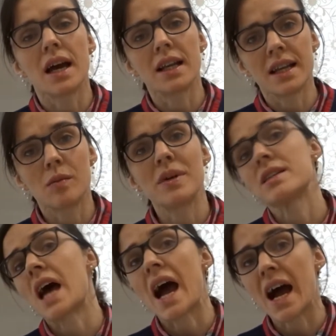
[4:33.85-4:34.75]
a little
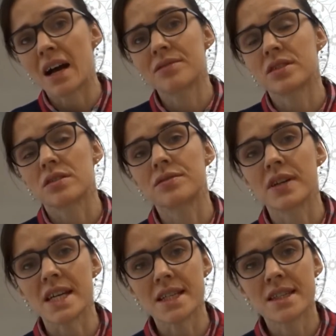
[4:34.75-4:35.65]
bit after
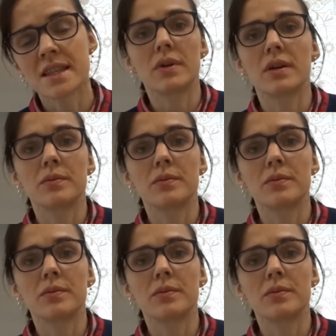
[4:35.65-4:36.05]
feeds